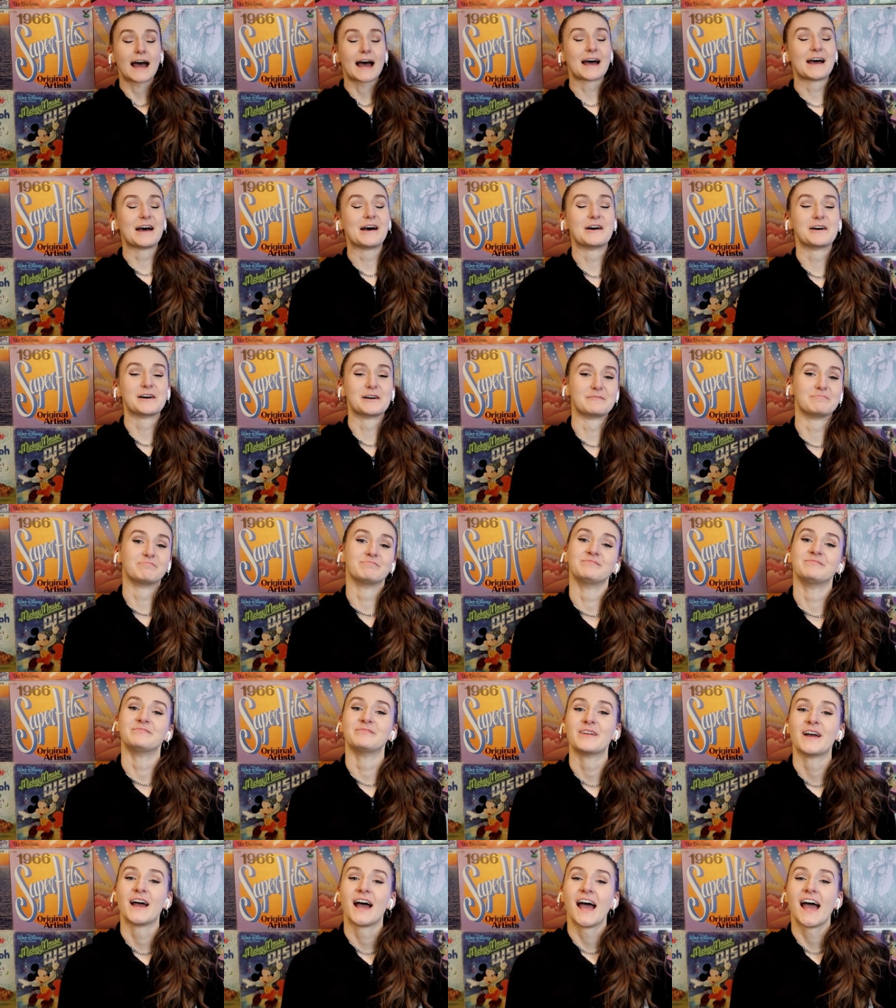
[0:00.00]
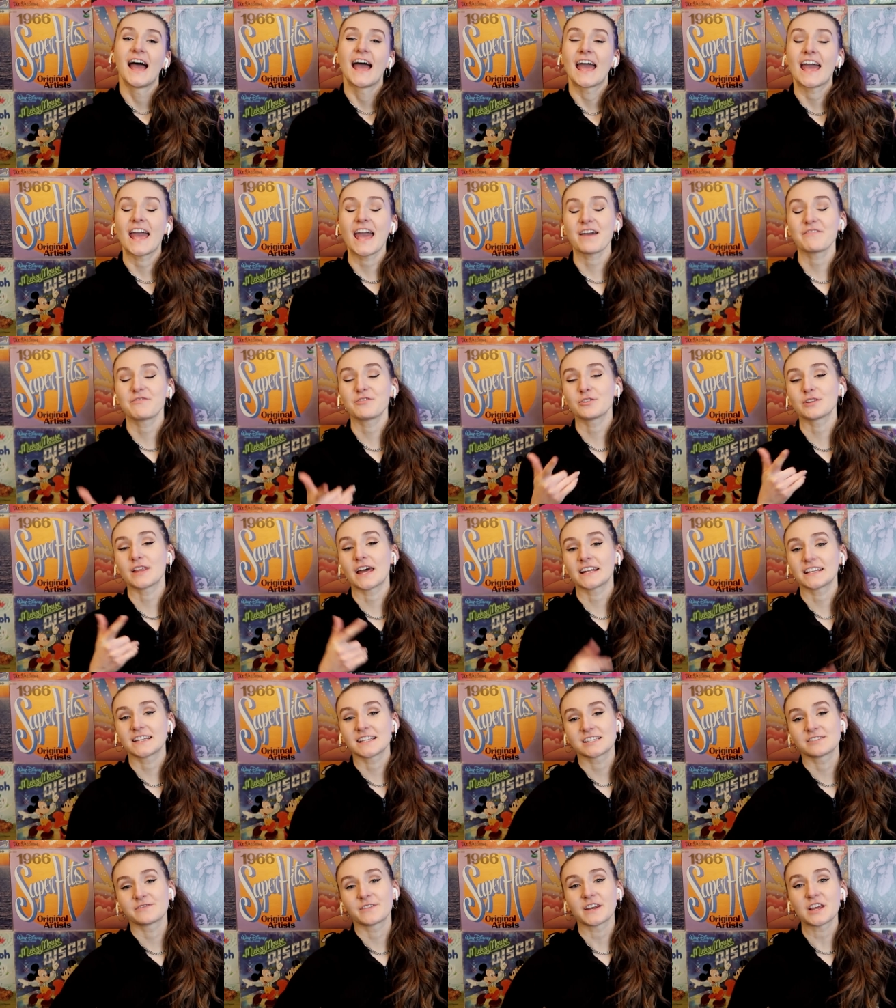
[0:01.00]
Um, if you
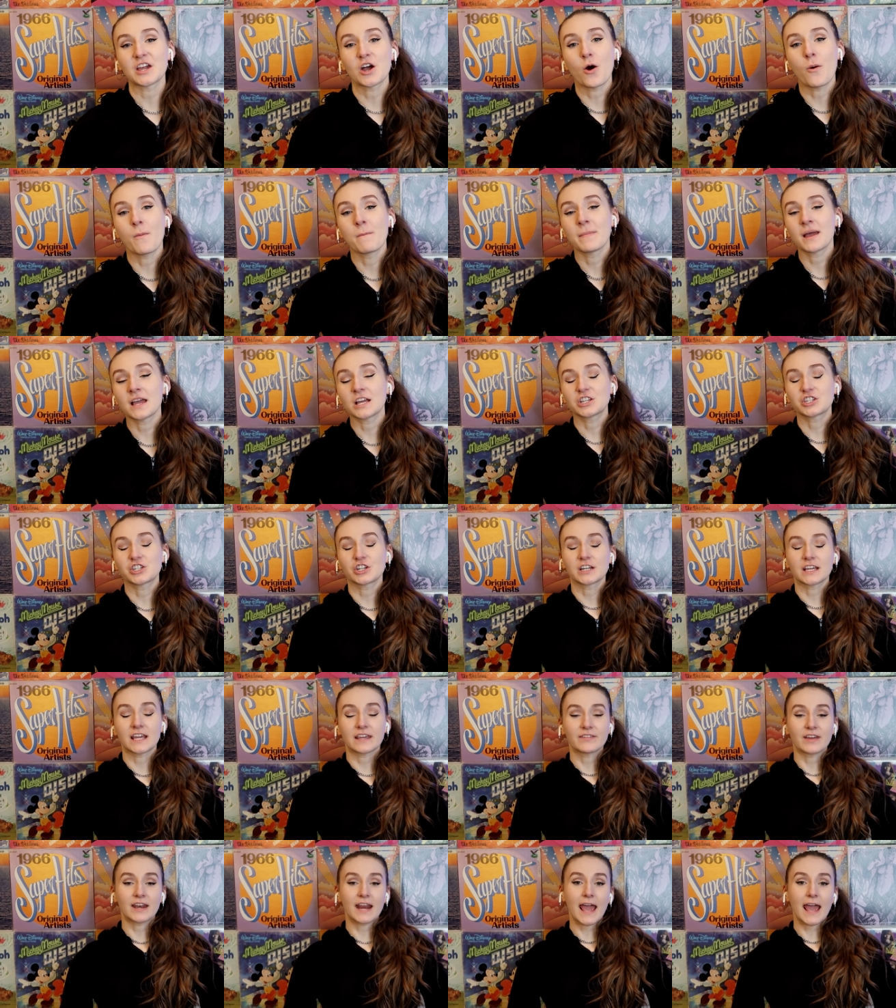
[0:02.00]
like this video, make sure to give